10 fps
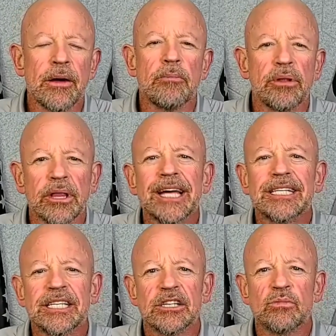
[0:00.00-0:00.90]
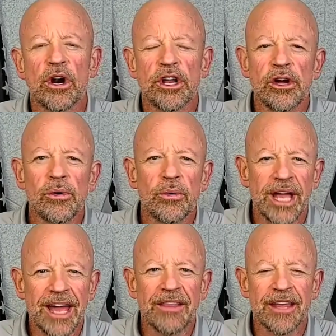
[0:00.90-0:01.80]
places where you
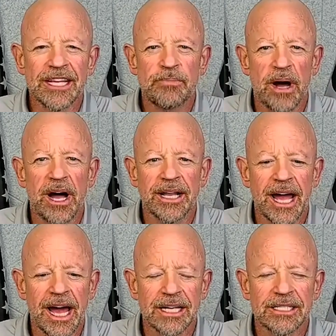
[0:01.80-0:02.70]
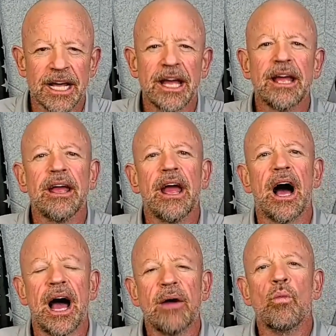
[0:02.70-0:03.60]
get this podcast.
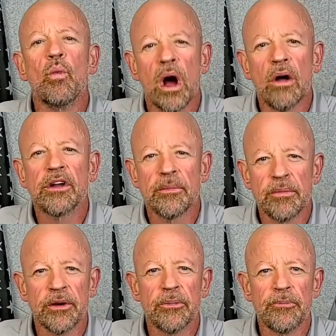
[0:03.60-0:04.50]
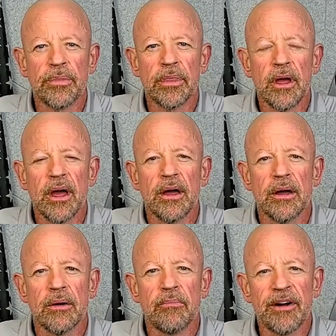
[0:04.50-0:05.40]
I welcome you.
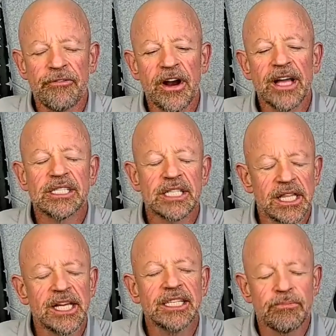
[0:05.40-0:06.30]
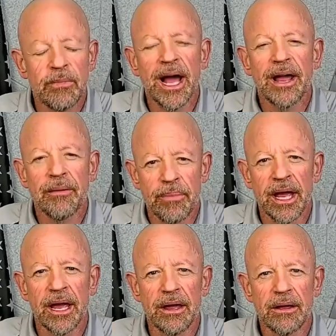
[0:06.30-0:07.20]
My friends, this might
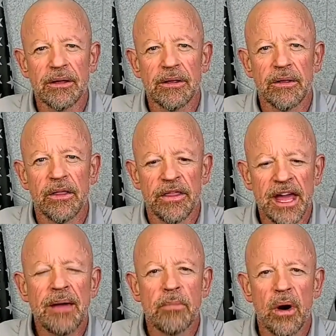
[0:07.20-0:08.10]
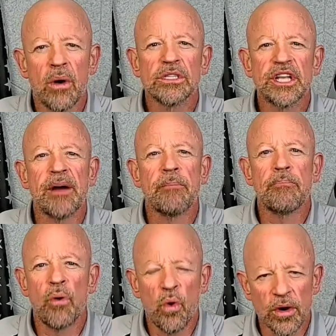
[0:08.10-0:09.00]
be the most
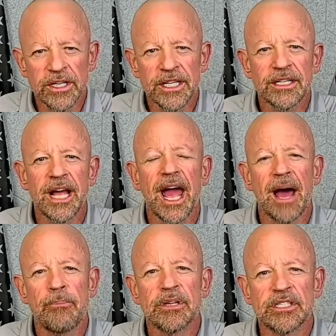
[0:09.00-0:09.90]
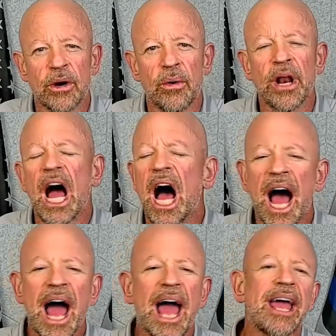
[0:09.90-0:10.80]
important episode
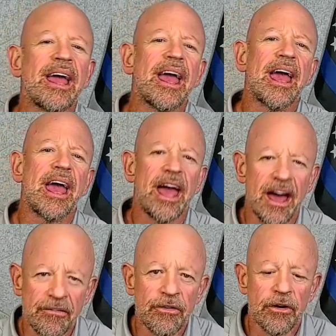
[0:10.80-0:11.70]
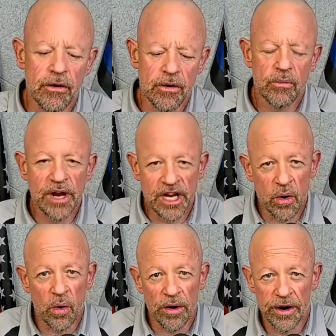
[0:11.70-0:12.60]
I ever
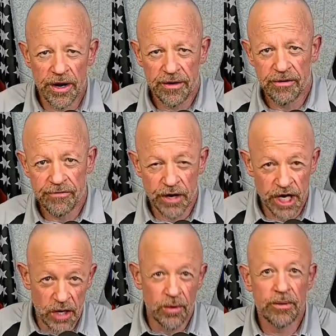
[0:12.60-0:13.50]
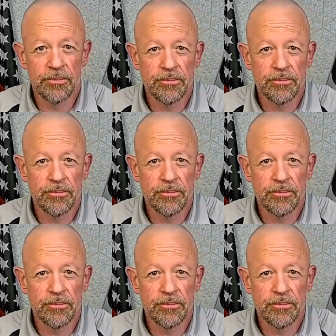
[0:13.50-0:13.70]
record for you.